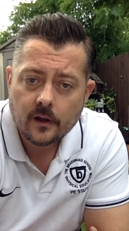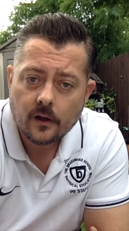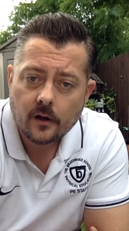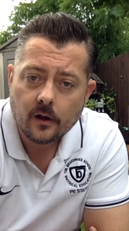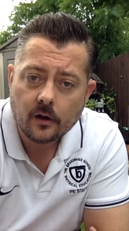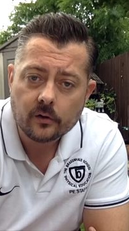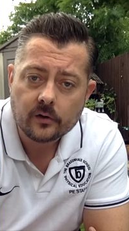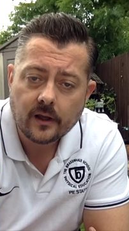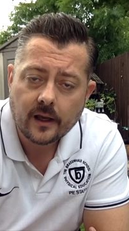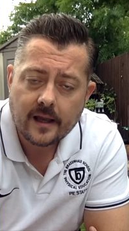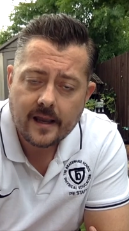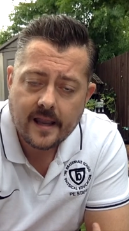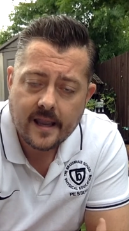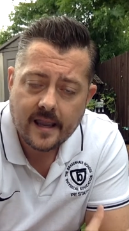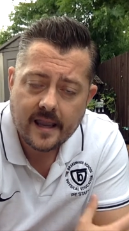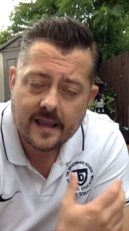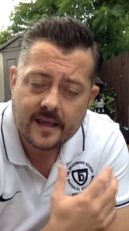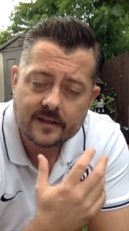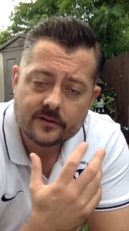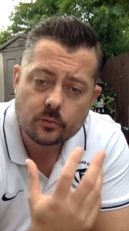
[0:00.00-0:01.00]
okay,
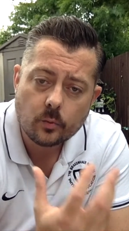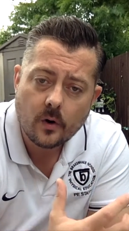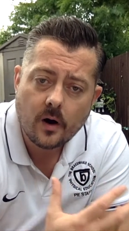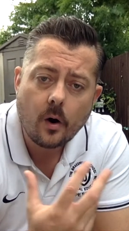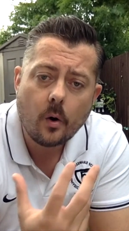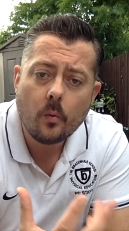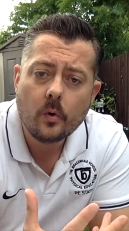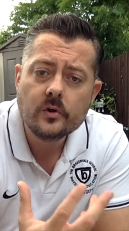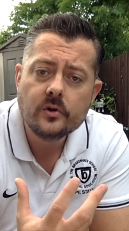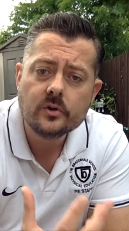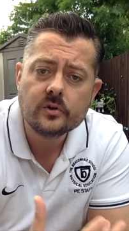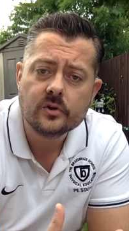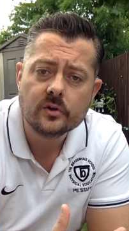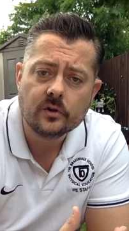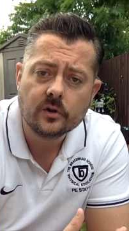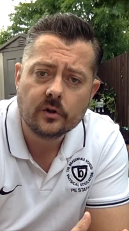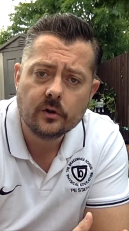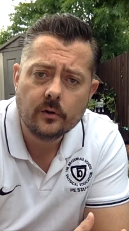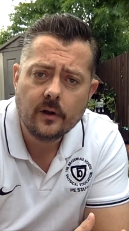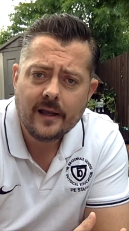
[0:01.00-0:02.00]
is what I want you to
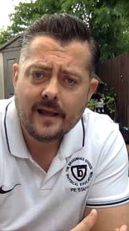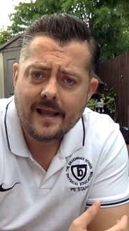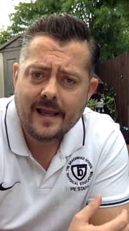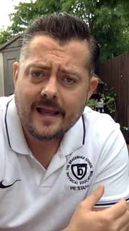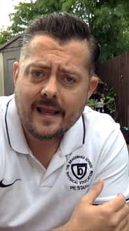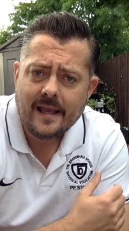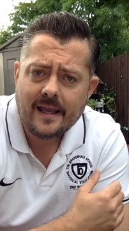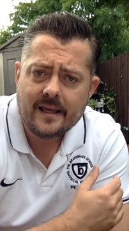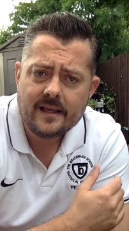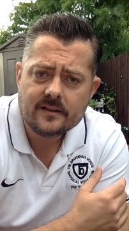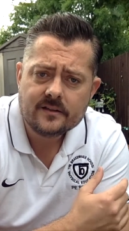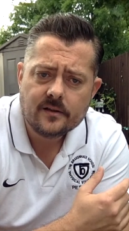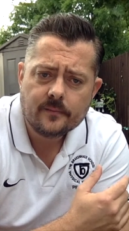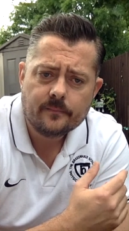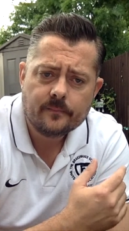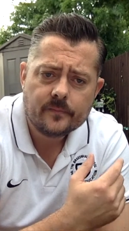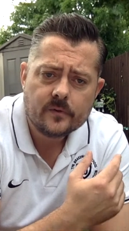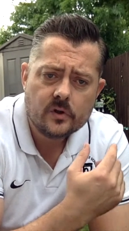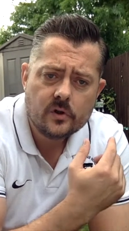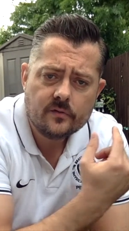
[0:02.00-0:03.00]
do is,
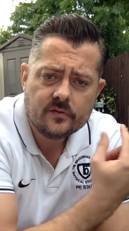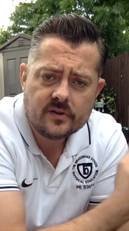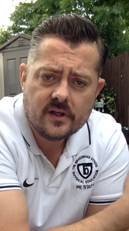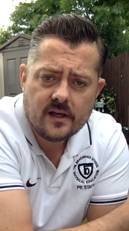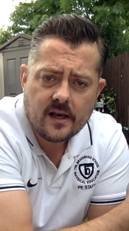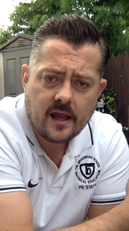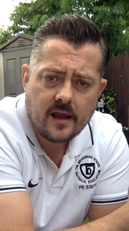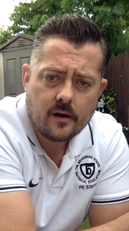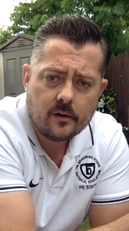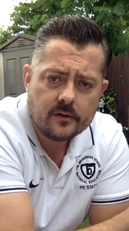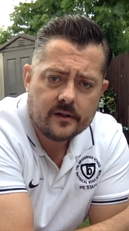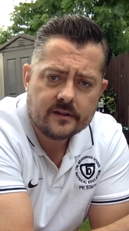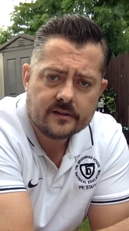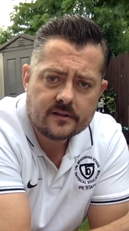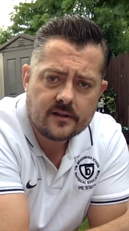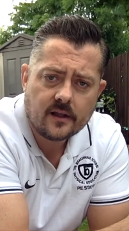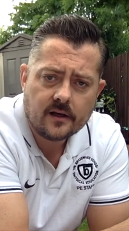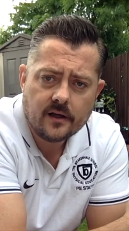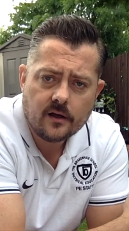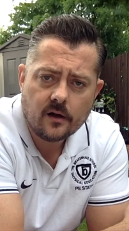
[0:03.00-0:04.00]
you've seen how it's
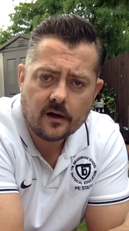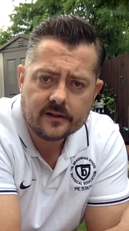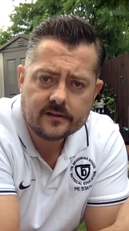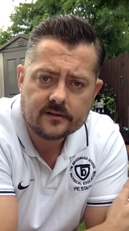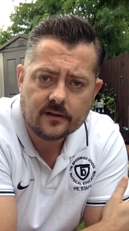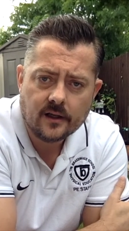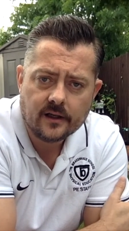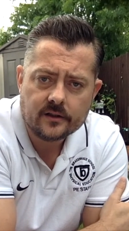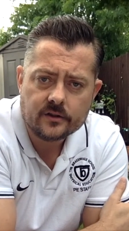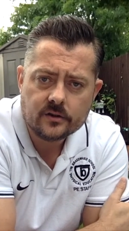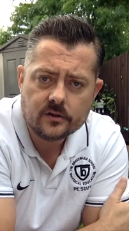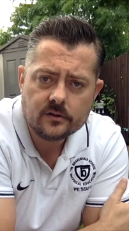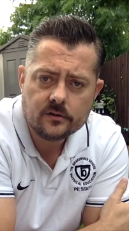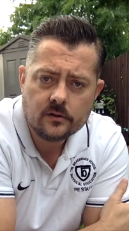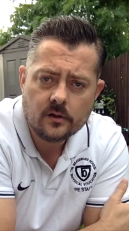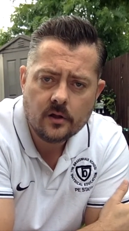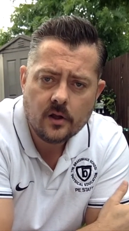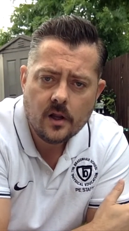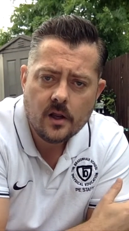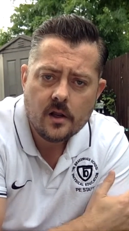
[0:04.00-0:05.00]
done in isolation.
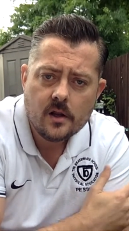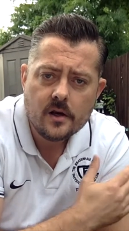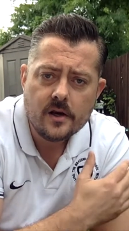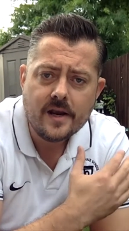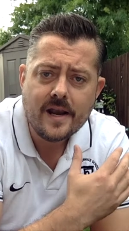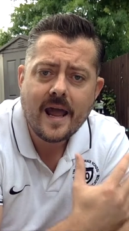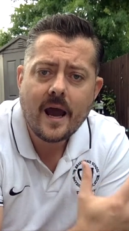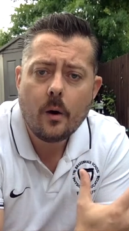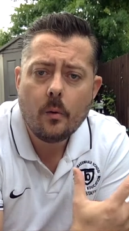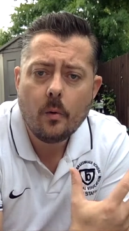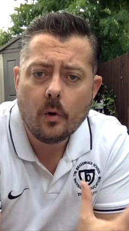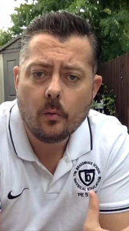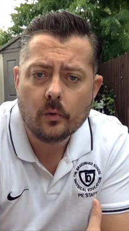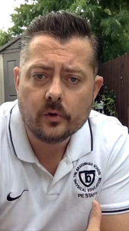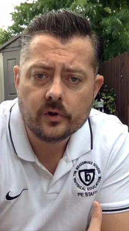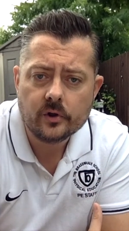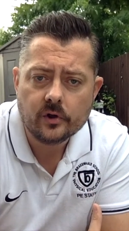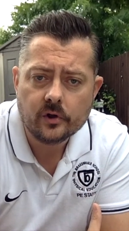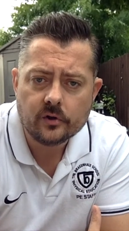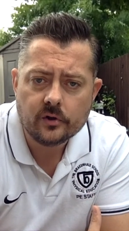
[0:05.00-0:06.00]
Now what I want
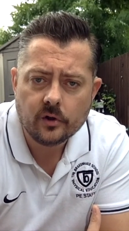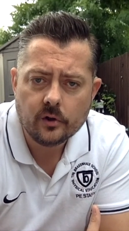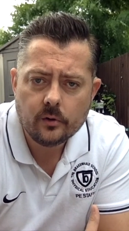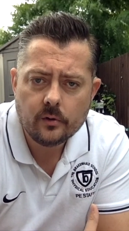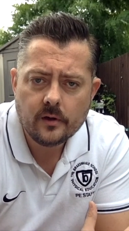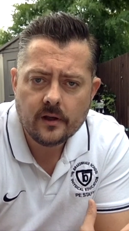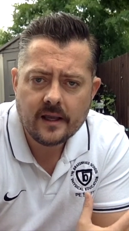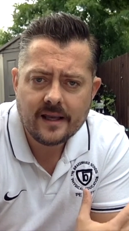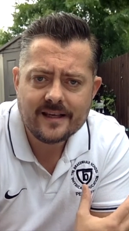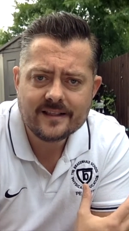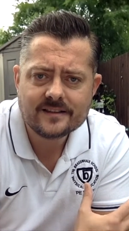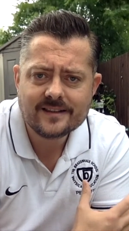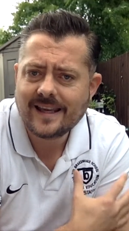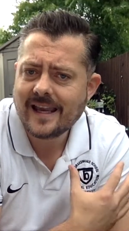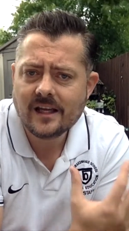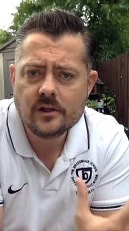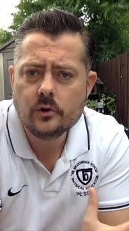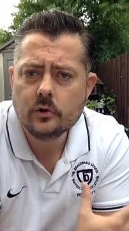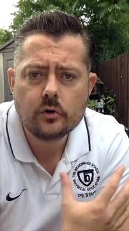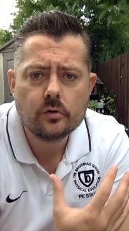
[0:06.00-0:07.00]
you to do is,
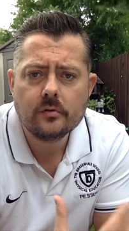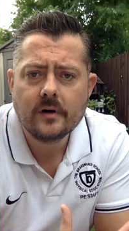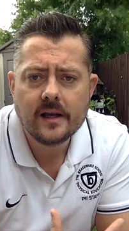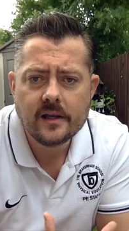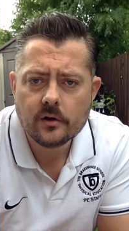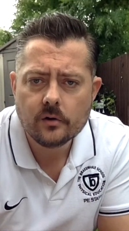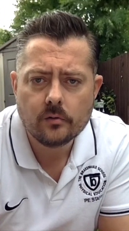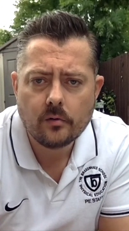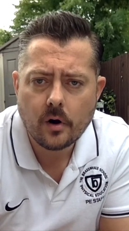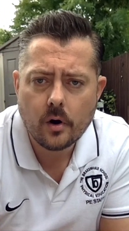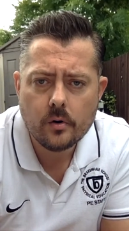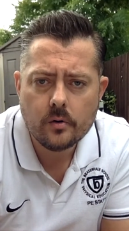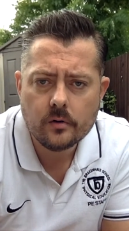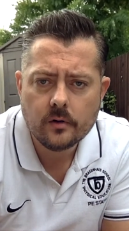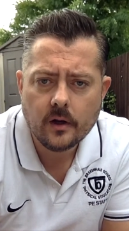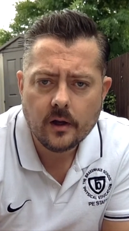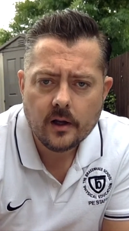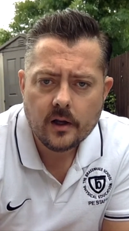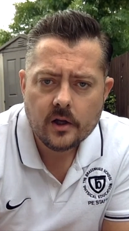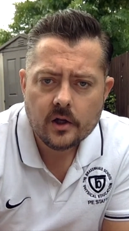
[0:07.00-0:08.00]
can you create your own
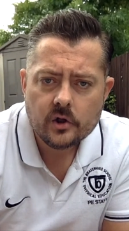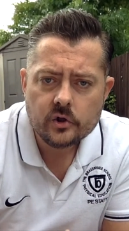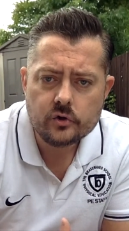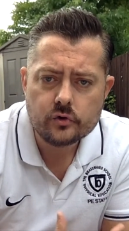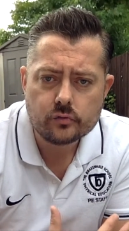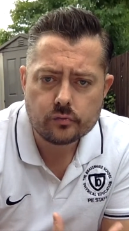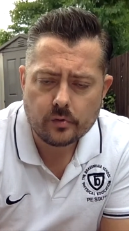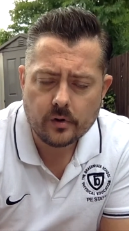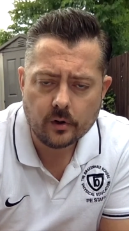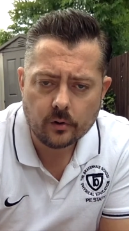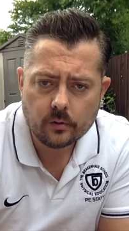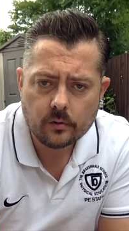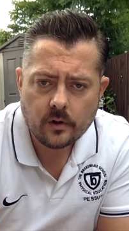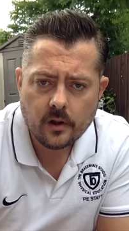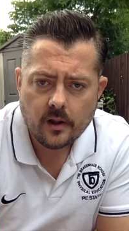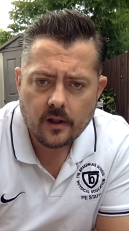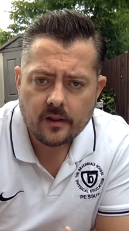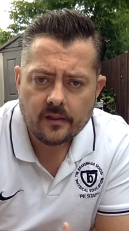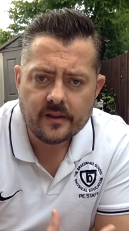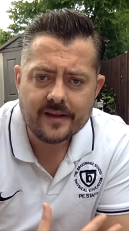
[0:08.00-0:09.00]
drill
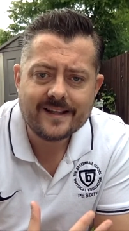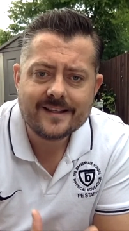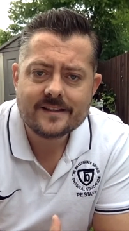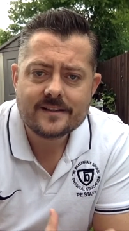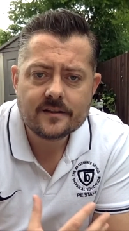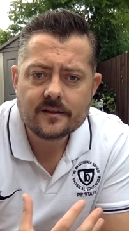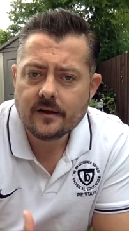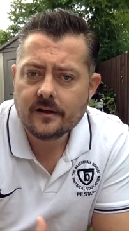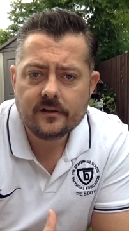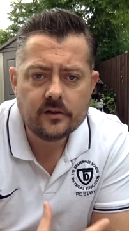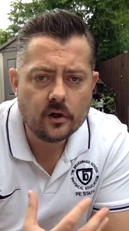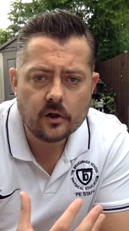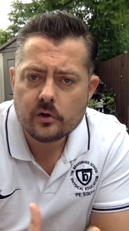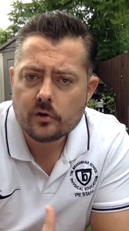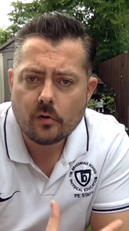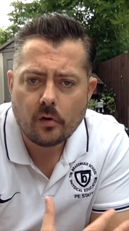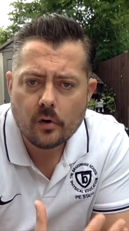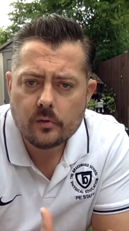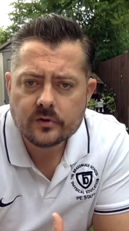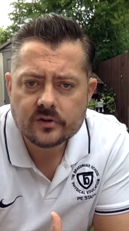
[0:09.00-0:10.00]
that is, you know,
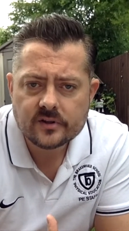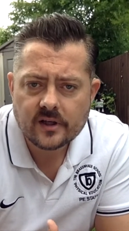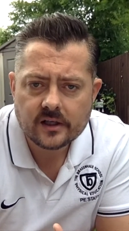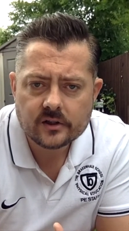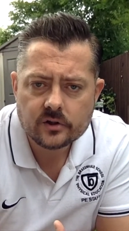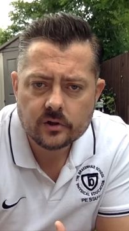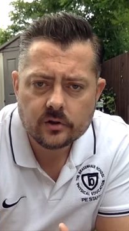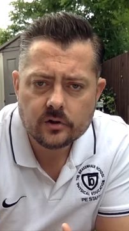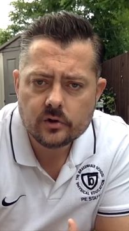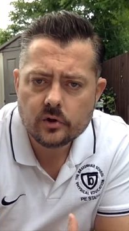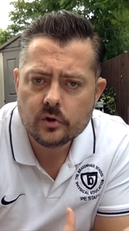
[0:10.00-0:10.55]
your own session